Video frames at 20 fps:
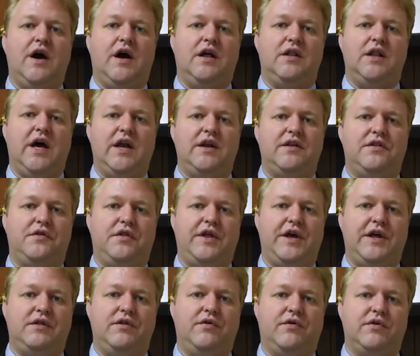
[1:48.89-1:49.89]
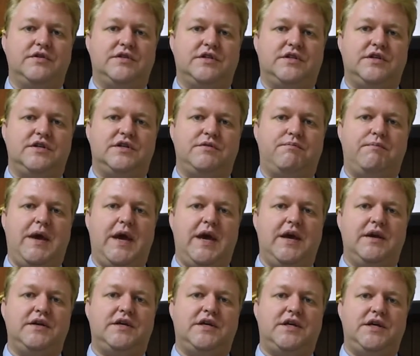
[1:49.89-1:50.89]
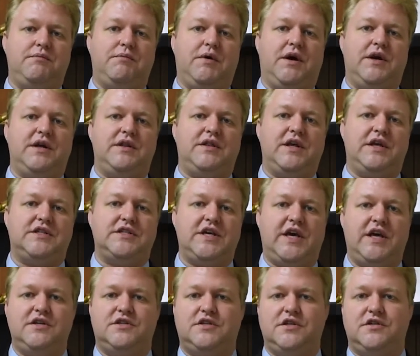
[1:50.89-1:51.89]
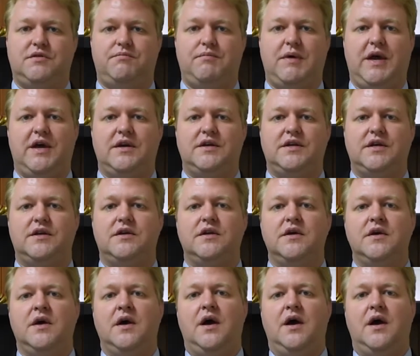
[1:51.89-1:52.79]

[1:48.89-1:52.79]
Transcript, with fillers: A lot of the landlords that demand key money, they tend to demand it